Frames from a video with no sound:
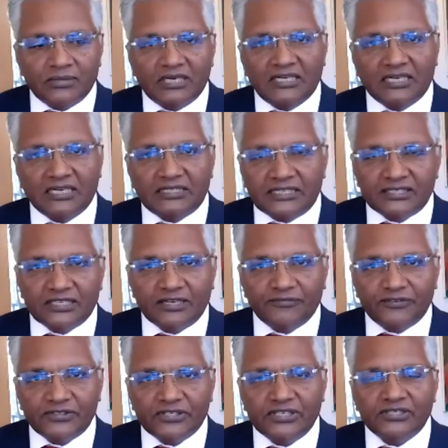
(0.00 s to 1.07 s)
dirty
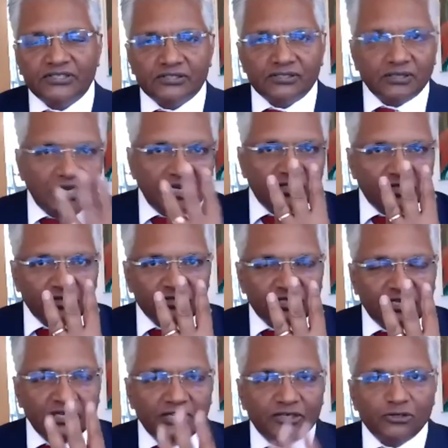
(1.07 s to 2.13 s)
surfaces,
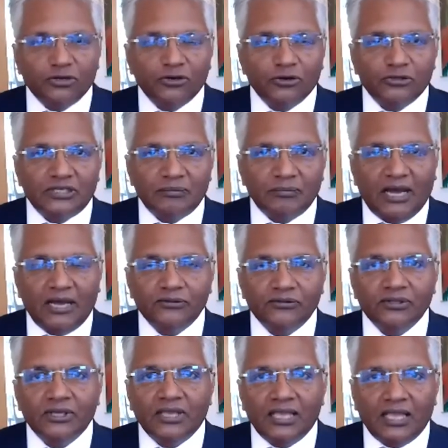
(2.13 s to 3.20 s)
introducing it to your nose and mouth,
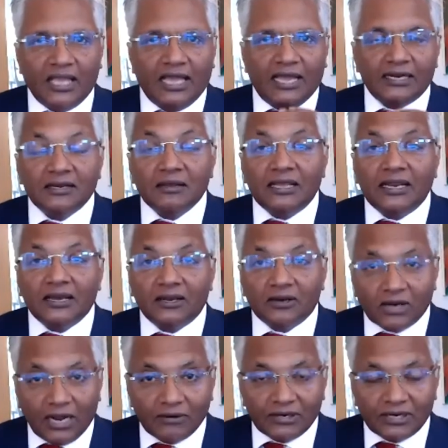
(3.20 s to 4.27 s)
and in a
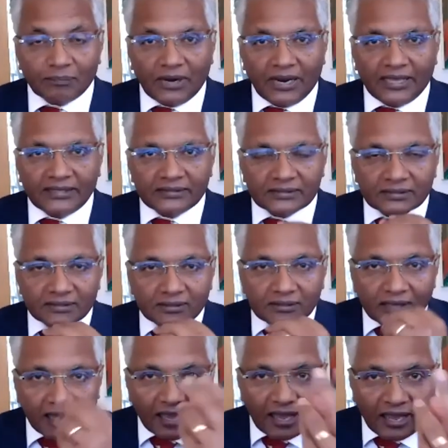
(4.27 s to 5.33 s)
crowded place,
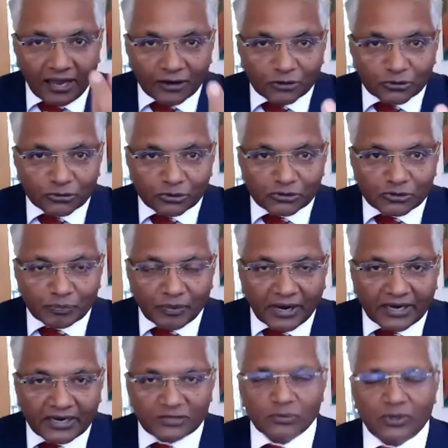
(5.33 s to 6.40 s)
aerosol
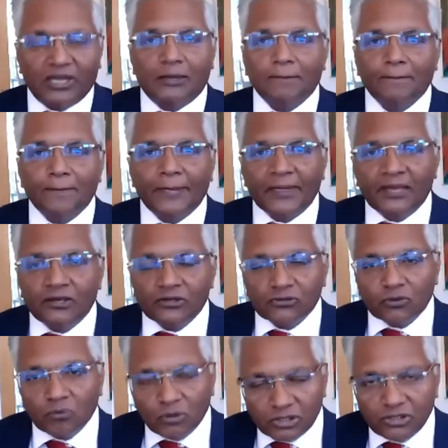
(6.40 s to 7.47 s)
spread as well.
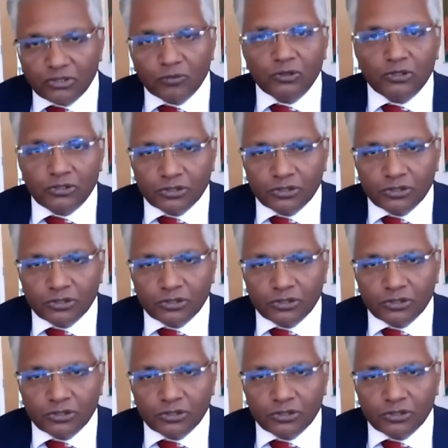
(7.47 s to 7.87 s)
So, what you would